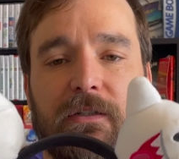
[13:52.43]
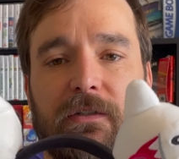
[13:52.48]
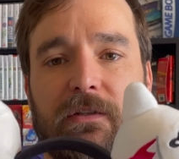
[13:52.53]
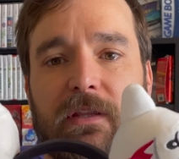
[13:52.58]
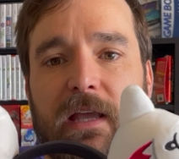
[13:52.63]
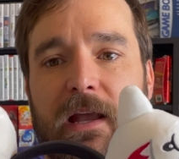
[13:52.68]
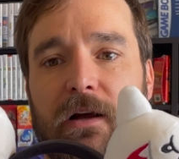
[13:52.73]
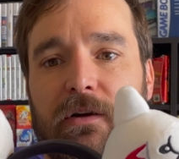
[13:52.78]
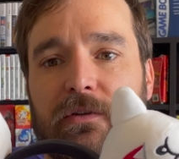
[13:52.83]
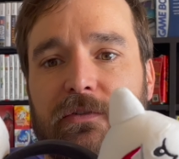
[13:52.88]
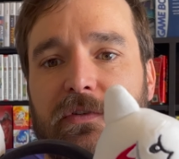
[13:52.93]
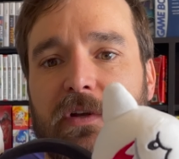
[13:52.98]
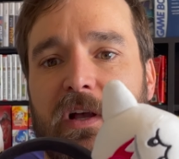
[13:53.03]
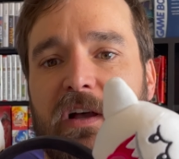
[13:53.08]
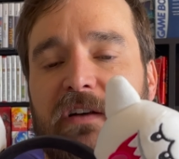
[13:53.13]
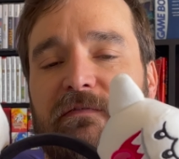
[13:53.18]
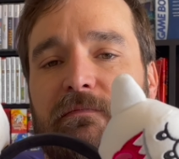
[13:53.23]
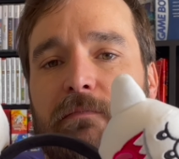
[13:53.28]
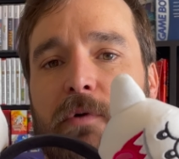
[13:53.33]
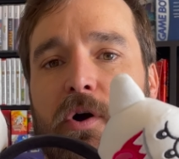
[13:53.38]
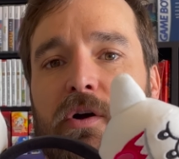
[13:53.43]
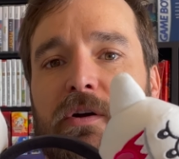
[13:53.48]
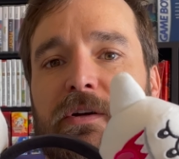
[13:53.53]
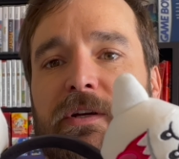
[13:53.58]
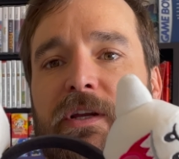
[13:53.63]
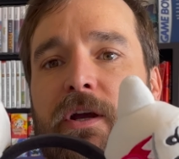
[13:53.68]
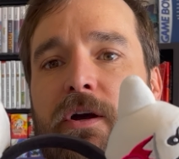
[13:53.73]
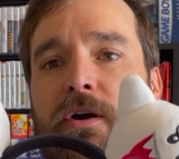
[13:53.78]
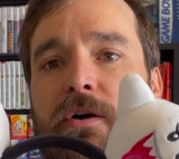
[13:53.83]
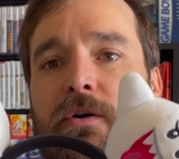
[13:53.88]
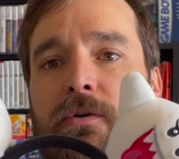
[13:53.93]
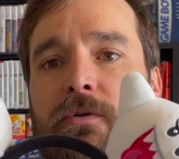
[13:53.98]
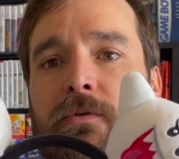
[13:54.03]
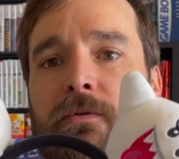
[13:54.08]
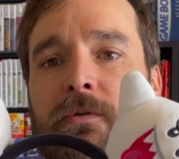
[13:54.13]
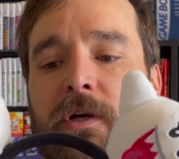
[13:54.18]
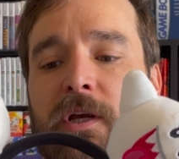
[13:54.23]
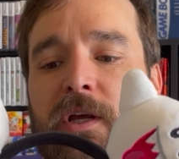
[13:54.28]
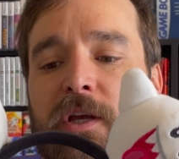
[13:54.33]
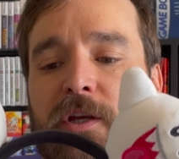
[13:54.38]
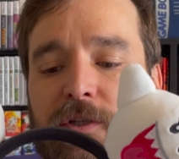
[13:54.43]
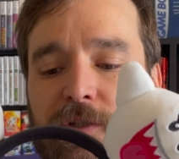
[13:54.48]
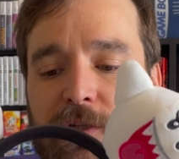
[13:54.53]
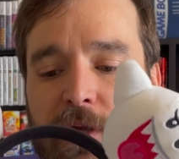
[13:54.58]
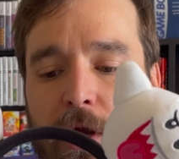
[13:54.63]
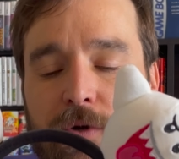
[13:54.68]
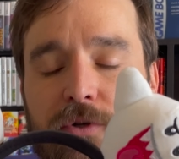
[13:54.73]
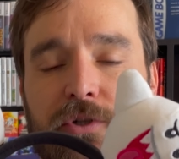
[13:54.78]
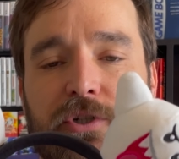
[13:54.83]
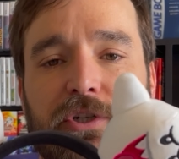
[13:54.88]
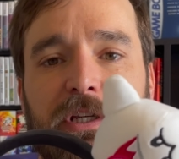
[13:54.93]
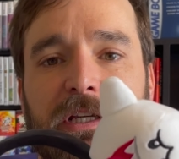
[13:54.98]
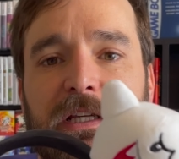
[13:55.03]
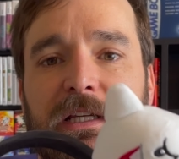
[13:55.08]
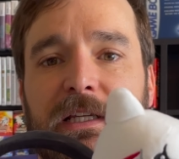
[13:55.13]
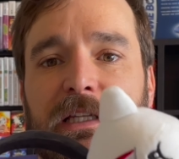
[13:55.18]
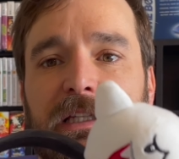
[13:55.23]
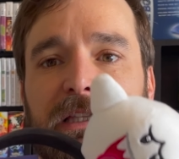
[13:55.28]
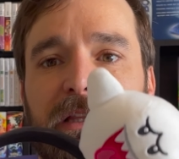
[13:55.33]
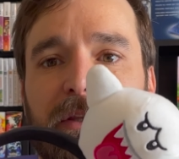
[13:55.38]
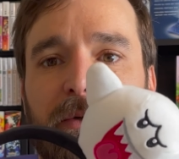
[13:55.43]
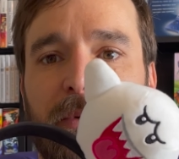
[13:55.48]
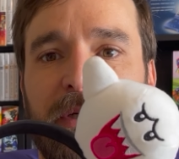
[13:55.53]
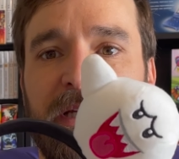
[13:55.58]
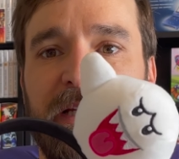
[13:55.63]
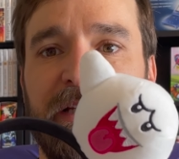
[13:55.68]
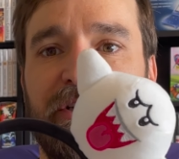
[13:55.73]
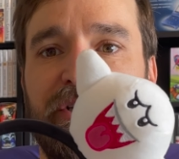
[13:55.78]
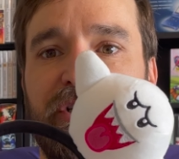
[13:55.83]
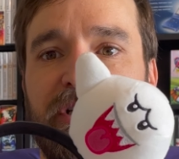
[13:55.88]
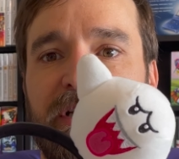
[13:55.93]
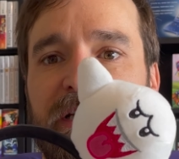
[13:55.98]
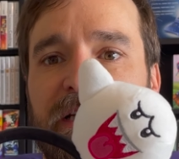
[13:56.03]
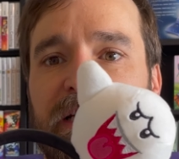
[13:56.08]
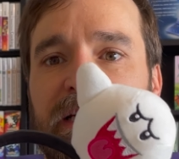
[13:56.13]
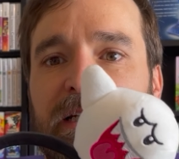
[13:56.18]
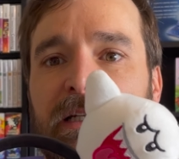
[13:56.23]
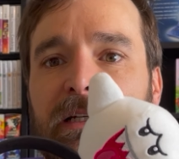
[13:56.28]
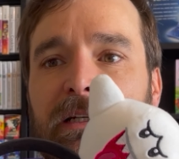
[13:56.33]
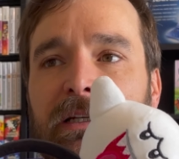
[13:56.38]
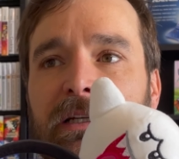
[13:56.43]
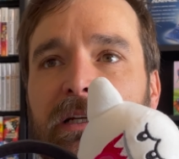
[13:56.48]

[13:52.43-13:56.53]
They also have Mario, Yoshi, Luigi.